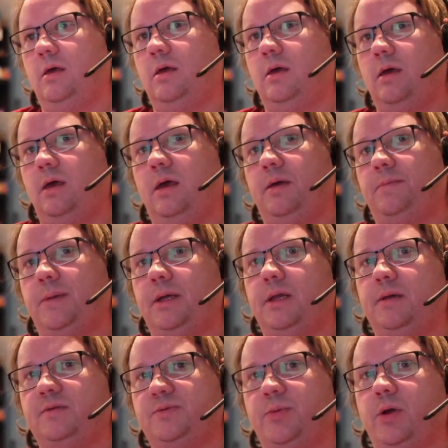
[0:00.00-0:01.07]
Hi, my
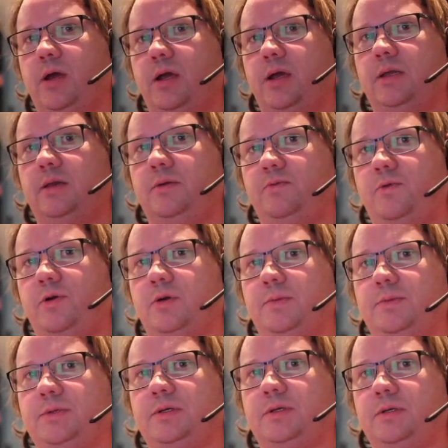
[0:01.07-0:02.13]
name is Brian, and welcome
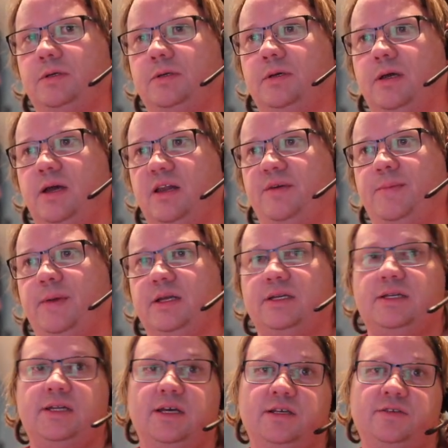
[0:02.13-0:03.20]
to kind of my
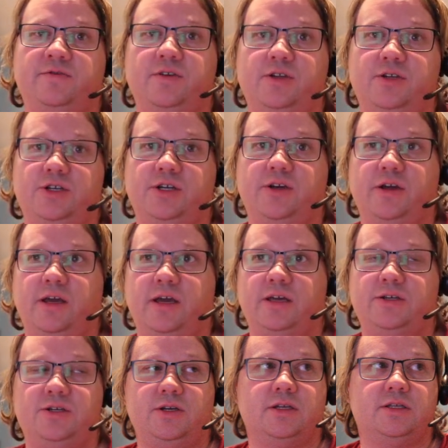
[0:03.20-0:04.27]
test footage here, I guess
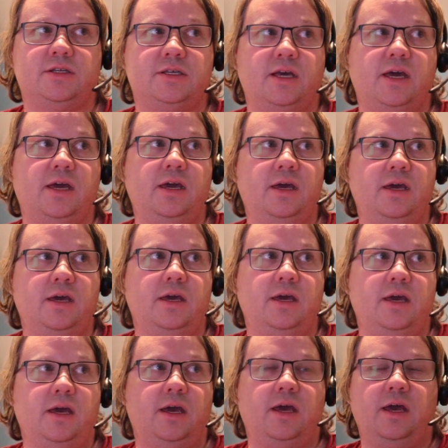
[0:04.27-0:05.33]
you could say.
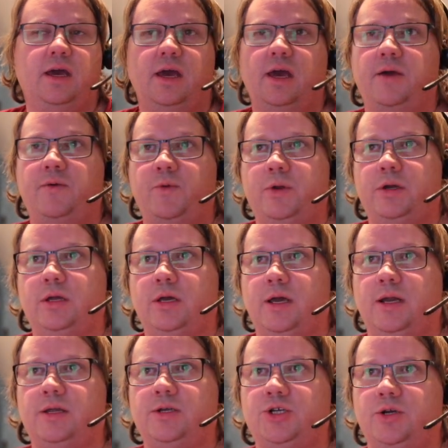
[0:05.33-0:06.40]
I wanted to
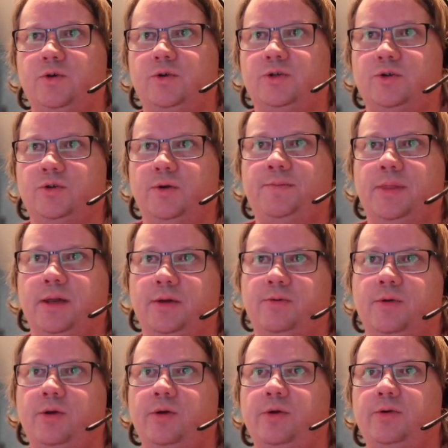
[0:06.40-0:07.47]
kind of show a script that I
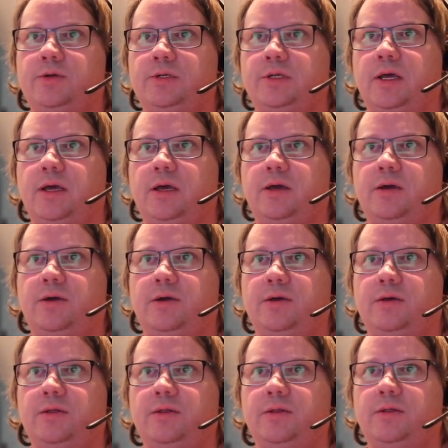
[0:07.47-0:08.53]
wrote
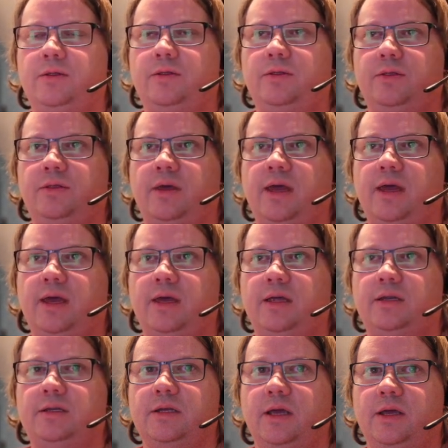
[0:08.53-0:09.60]
that
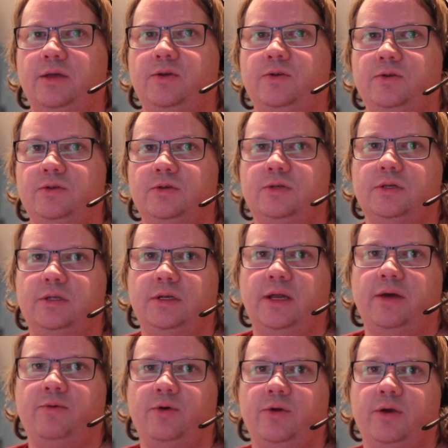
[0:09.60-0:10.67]
I use
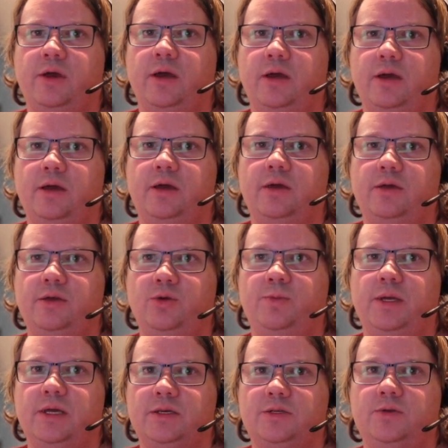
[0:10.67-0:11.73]
network
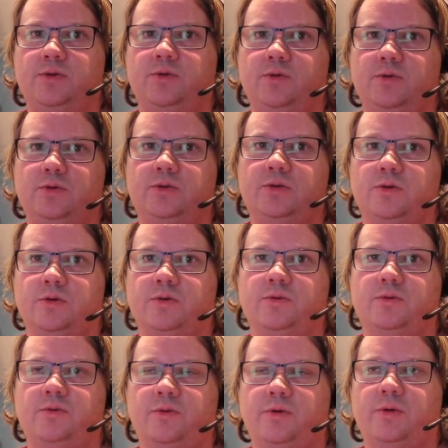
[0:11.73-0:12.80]
UPS tools, or
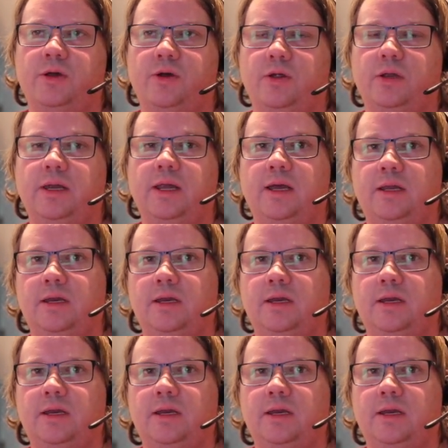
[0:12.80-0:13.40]
what we call NUT,